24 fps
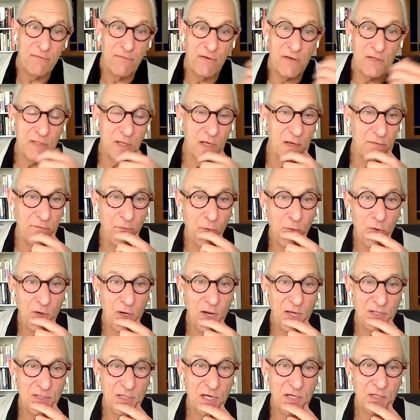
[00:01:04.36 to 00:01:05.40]
is that if
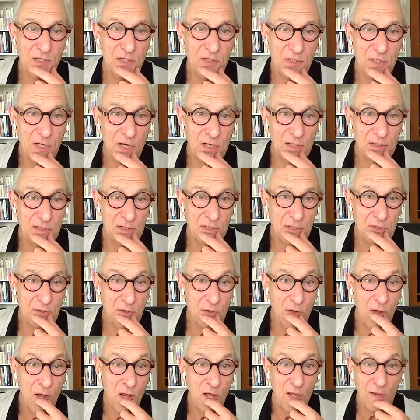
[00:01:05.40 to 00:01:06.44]
organizations are going to
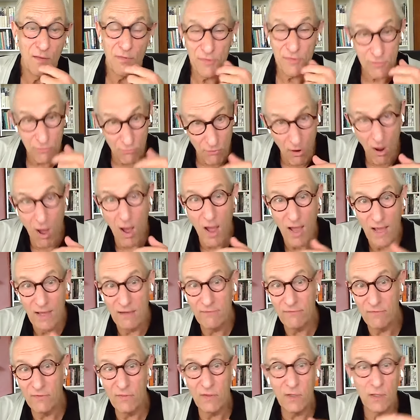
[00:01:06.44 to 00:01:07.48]
thrive
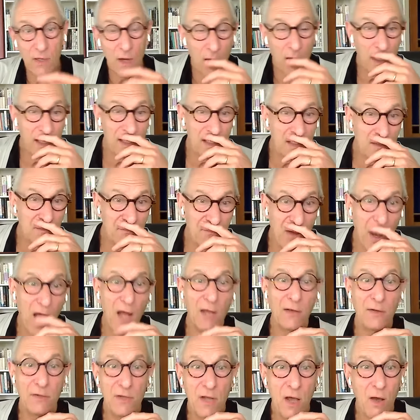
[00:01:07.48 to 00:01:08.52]
in the kind of
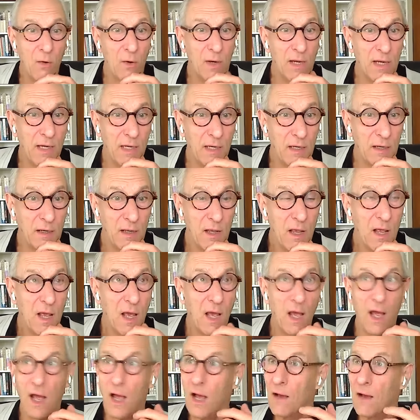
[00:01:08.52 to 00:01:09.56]
unknowing,
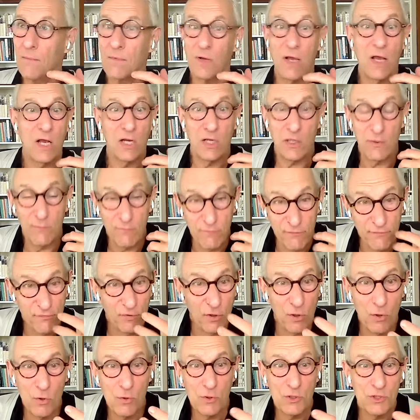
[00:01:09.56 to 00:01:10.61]

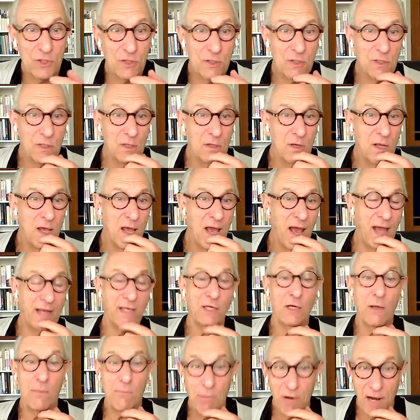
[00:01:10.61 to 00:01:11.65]
confusion and
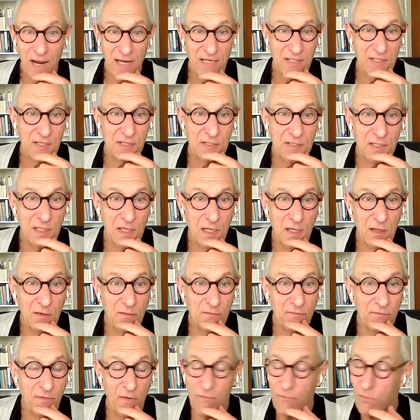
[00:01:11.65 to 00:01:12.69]
complexity of
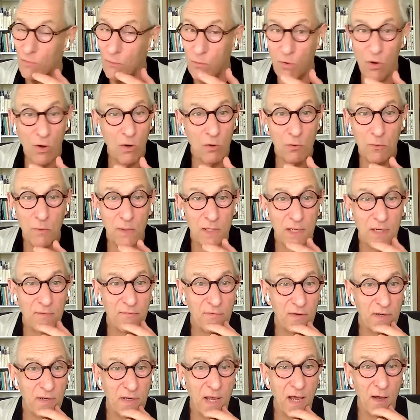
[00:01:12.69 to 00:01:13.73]
the world we live
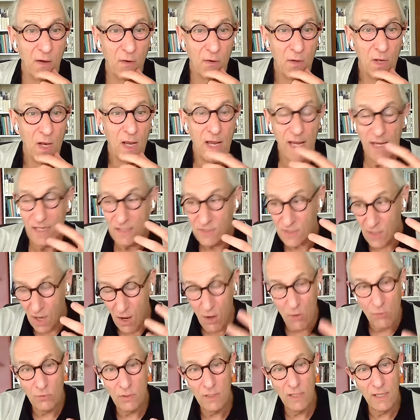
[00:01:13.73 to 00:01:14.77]
in now, it's
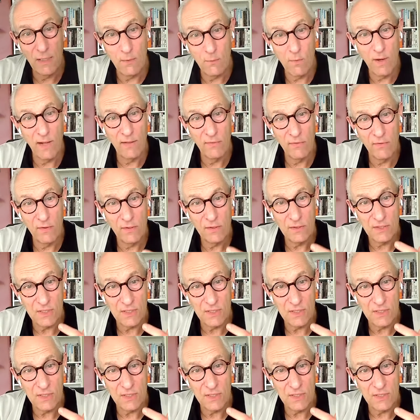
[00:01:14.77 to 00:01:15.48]
only when